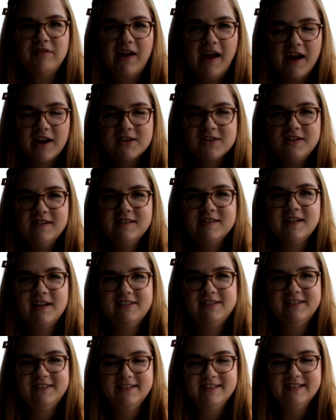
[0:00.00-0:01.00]
actually
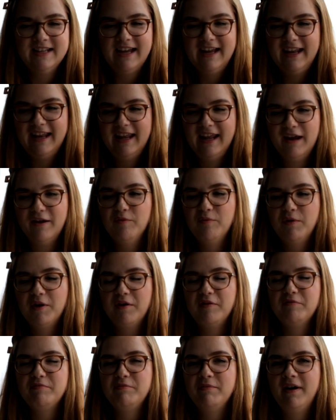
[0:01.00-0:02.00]
started designing one
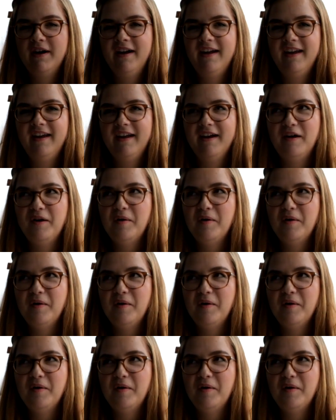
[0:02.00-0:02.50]
of my